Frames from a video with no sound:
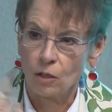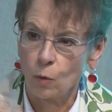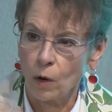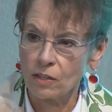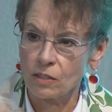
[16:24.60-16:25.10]

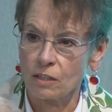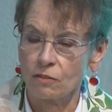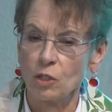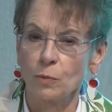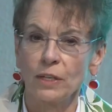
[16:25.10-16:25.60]
What is it
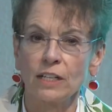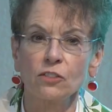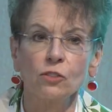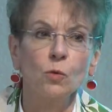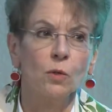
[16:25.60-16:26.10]
for the
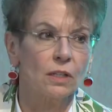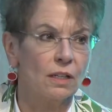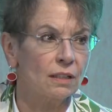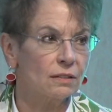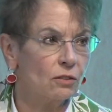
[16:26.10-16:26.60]
brands you work
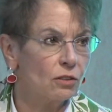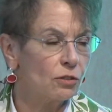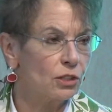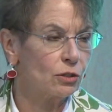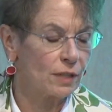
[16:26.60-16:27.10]
on or
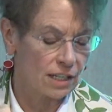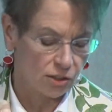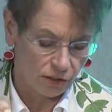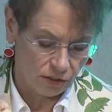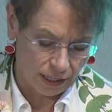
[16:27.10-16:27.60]
for your
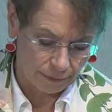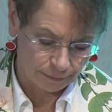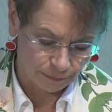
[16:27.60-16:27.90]
agency?